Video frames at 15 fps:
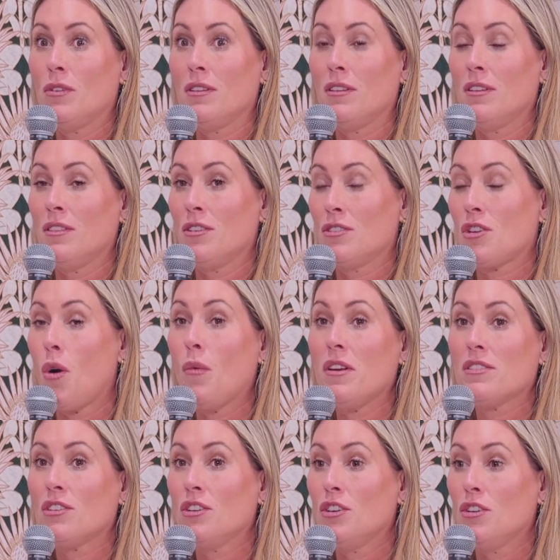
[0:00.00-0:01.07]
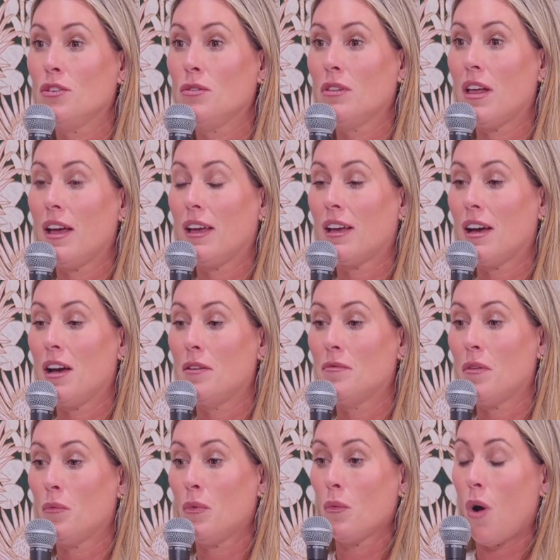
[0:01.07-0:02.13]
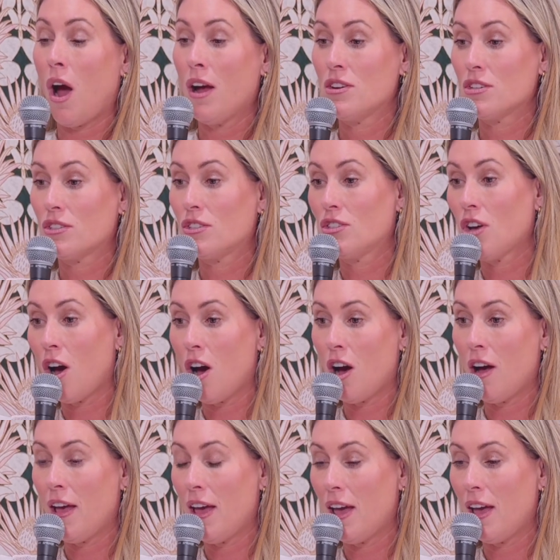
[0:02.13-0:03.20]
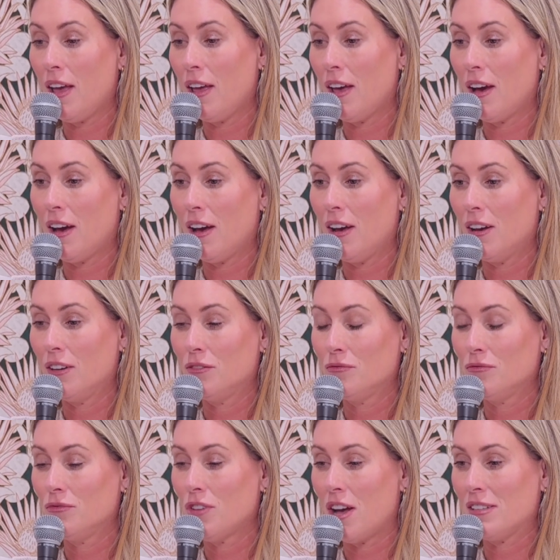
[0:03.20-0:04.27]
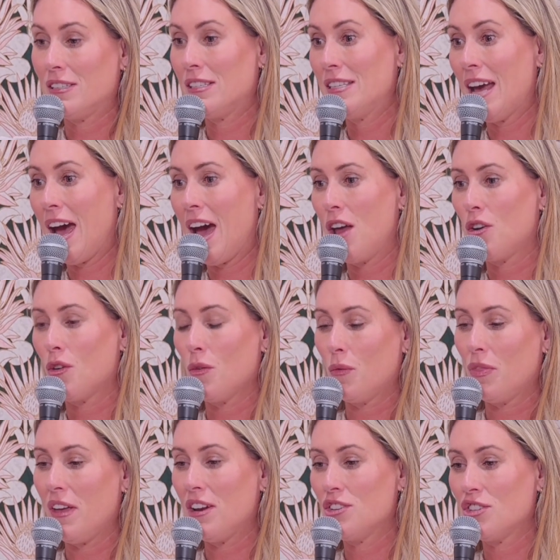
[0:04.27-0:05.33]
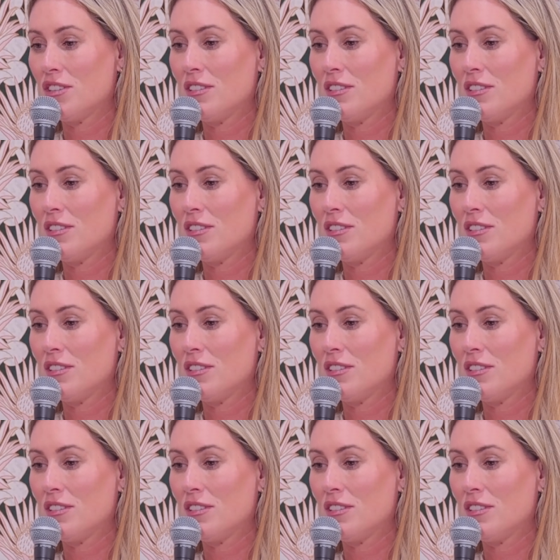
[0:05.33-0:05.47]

There's always a new, I just saw a stat, or they just